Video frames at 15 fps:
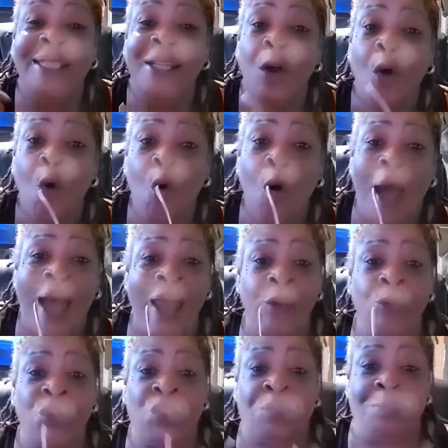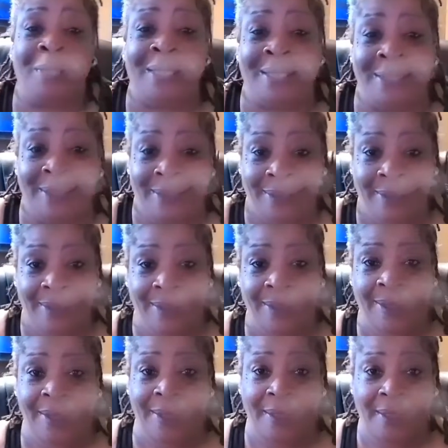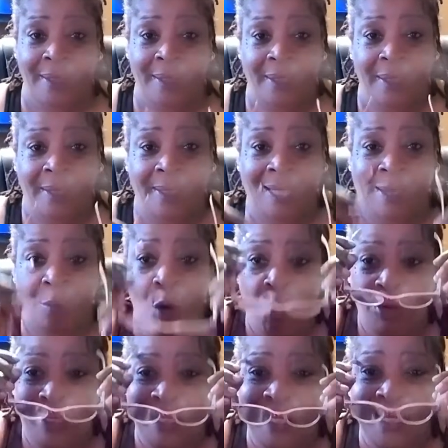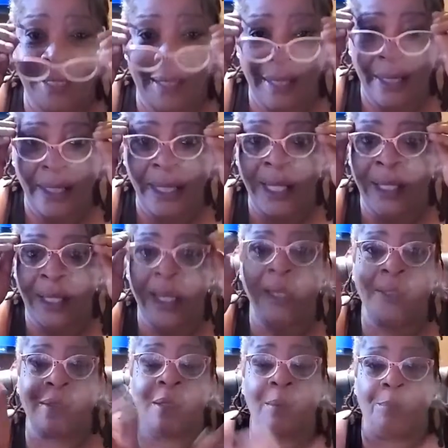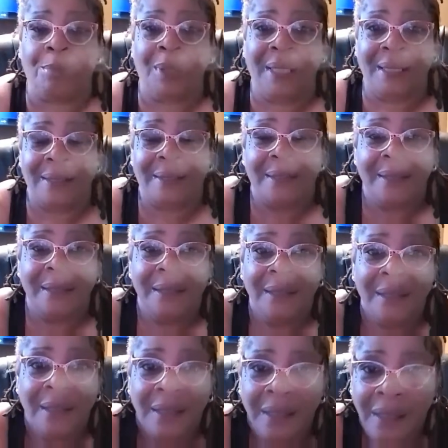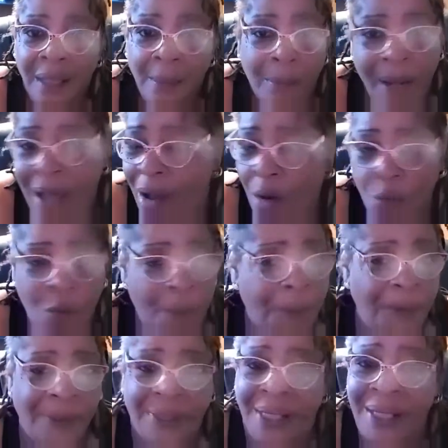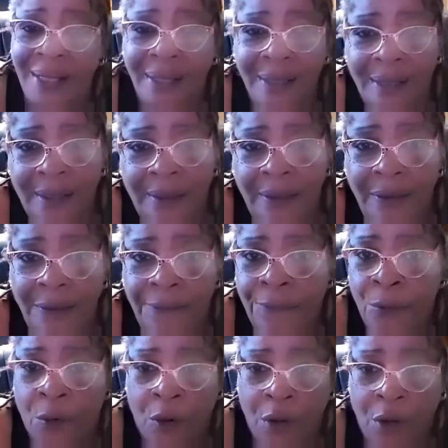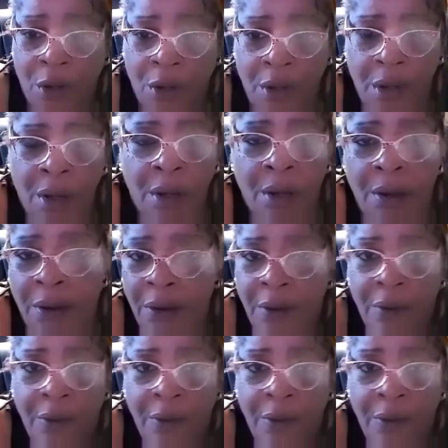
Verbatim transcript: So there was an old Irishman named O'Neill in there someplace, but I don't represent for